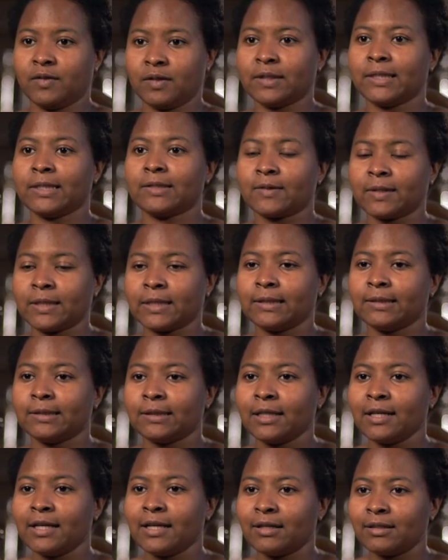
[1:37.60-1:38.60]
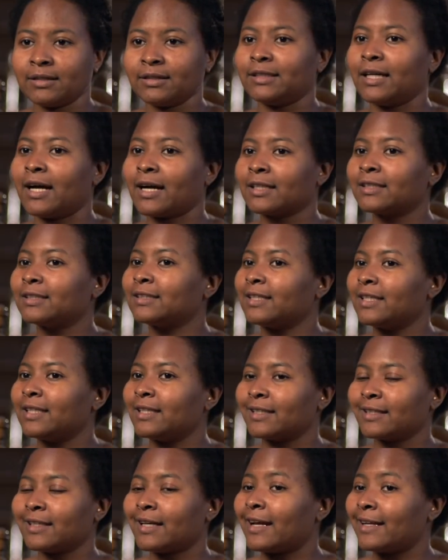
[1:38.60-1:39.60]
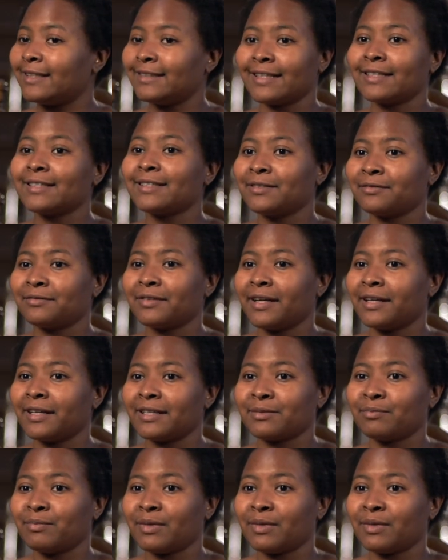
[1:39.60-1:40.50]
literally dark-skinned that identify as